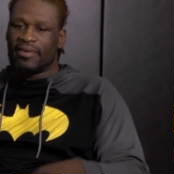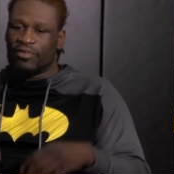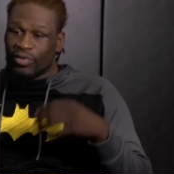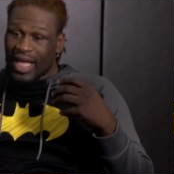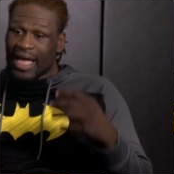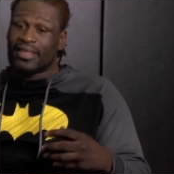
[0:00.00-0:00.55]
If you're
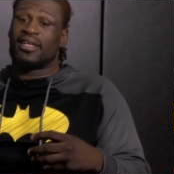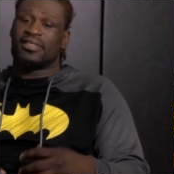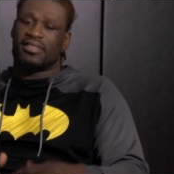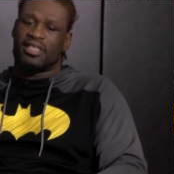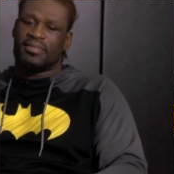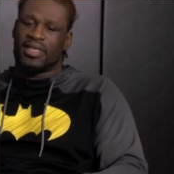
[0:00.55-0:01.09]
not there to
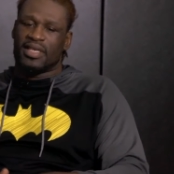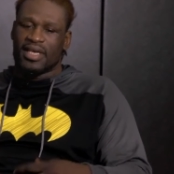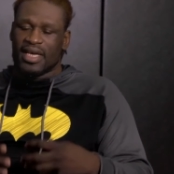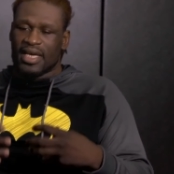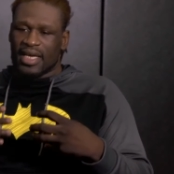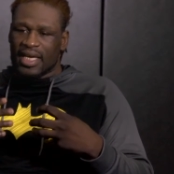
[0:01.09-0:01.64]
see me,
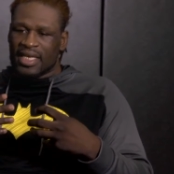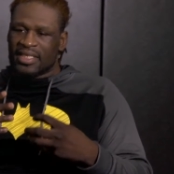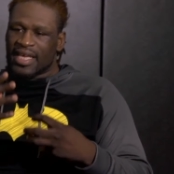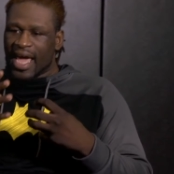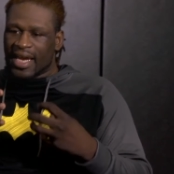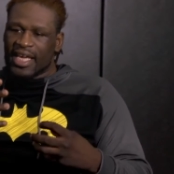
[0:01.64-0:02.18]
it's
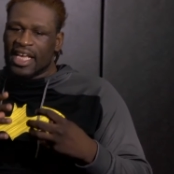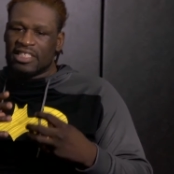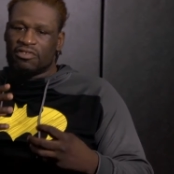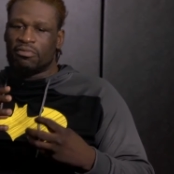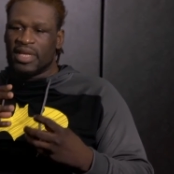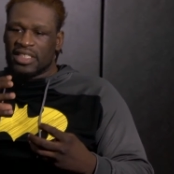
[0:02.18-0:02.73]
kind of easy
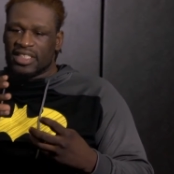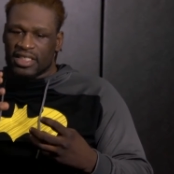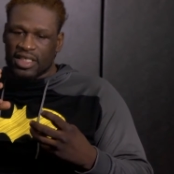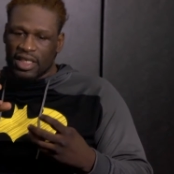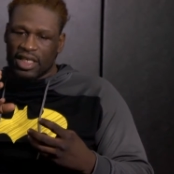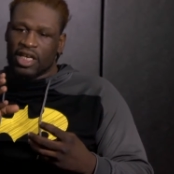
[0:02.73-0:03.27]
for me to just
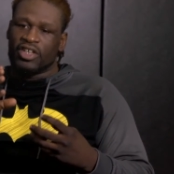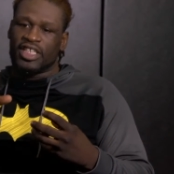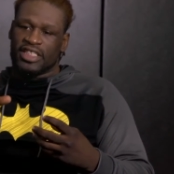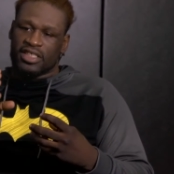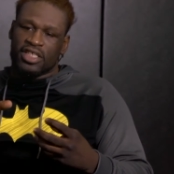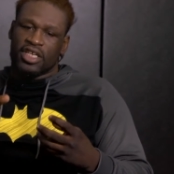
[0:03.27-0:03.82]
literally
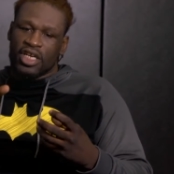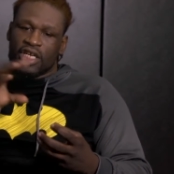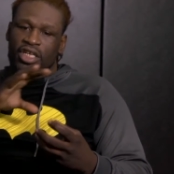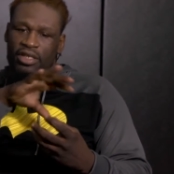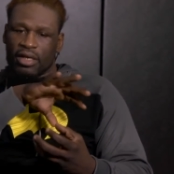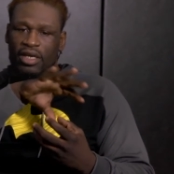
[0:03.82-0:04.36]
just
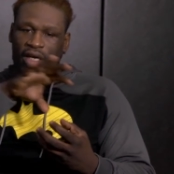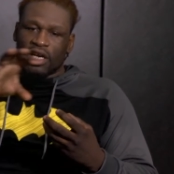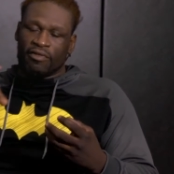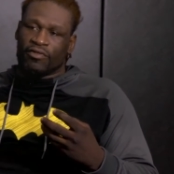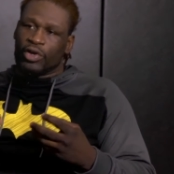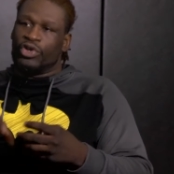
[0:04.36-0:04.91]

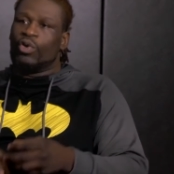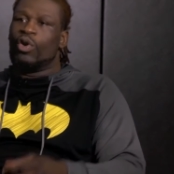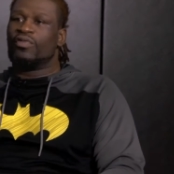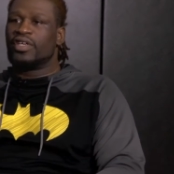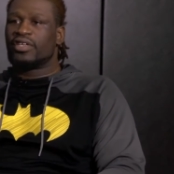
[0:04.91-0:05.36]
convert you over.